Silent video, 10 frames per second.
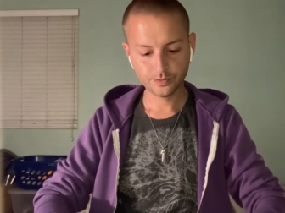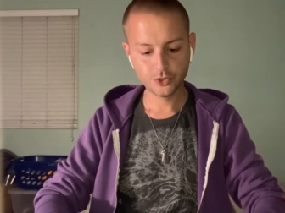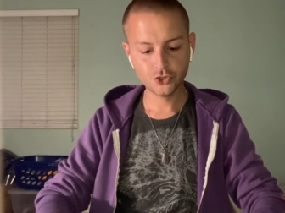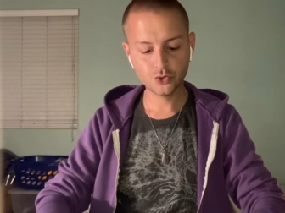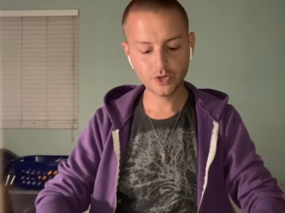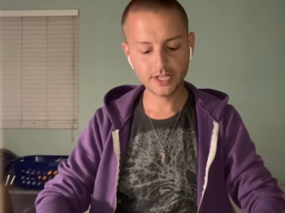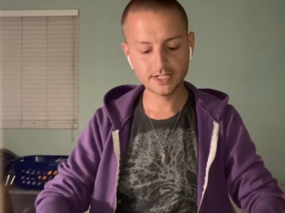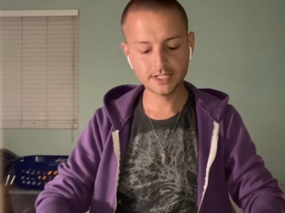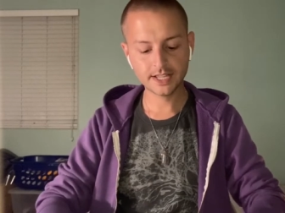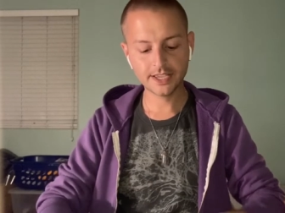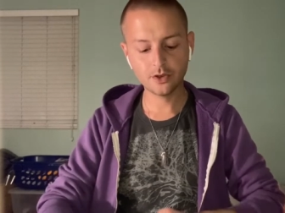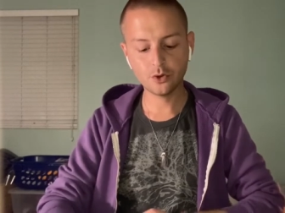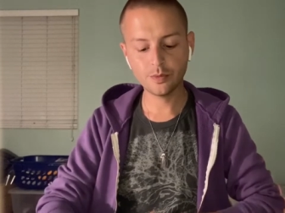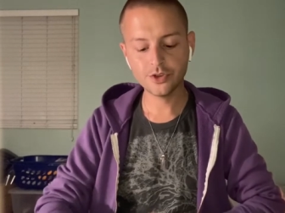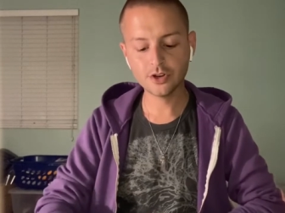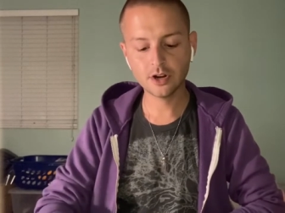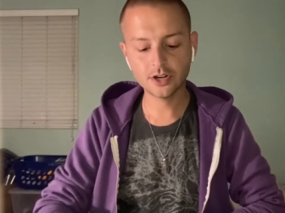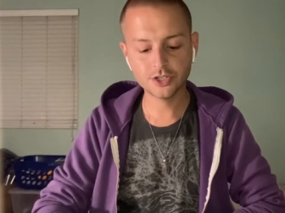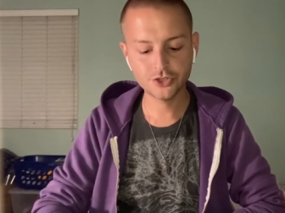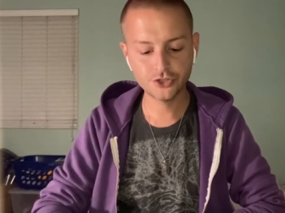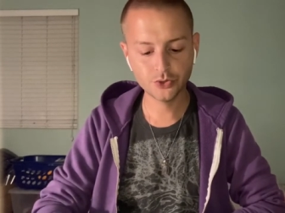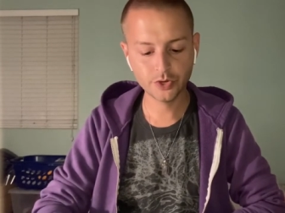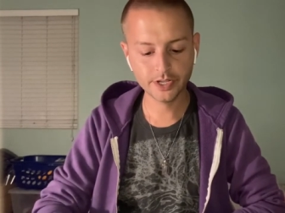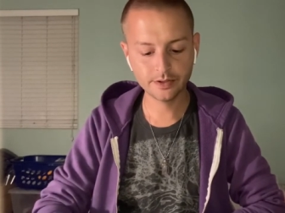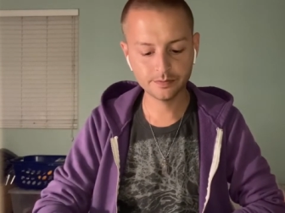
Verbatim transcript: Joy and delight. Open your heart to joy.